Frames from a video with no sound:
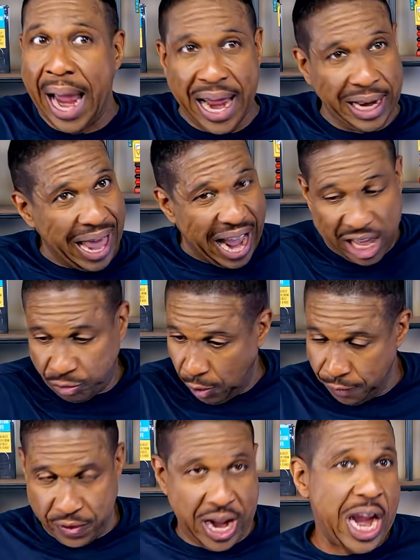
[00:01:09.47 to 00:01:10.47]
and last
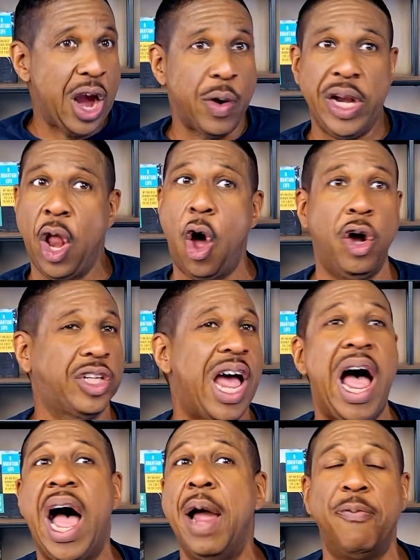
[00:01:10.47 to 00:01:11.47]
for very long
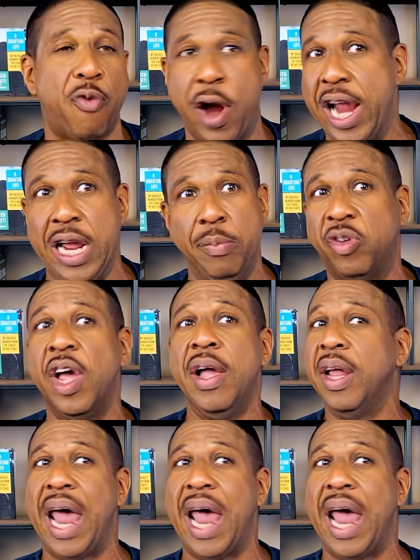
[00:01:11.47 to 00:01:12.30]
time frames.